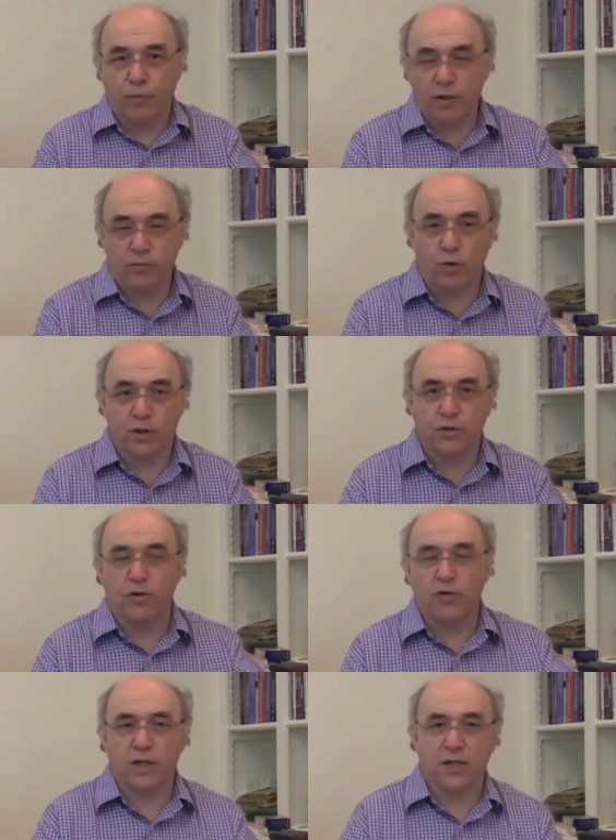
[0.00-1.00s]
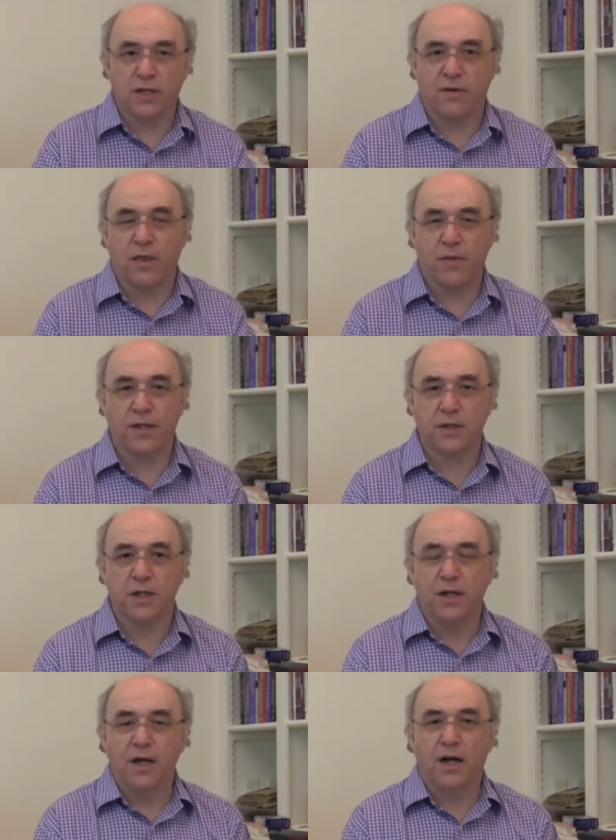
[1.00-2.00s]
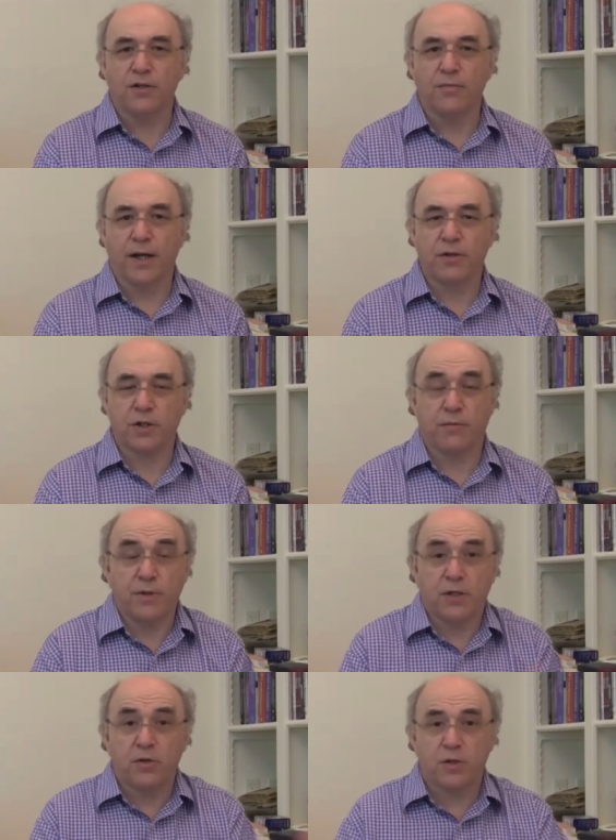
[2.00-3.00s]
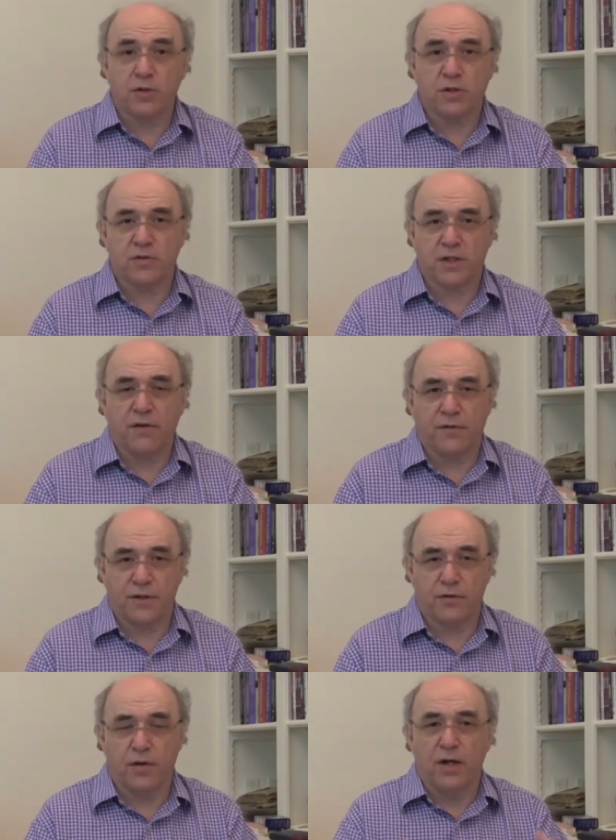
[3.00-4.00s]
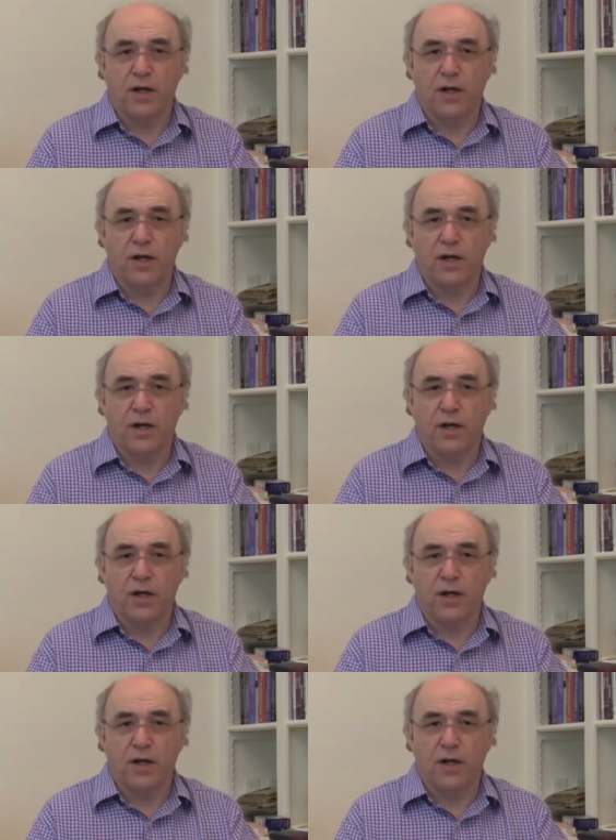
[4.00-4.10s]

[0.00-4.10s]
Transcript: pond water or all kinds of other things under a microscope. You see all sorts of stuff and you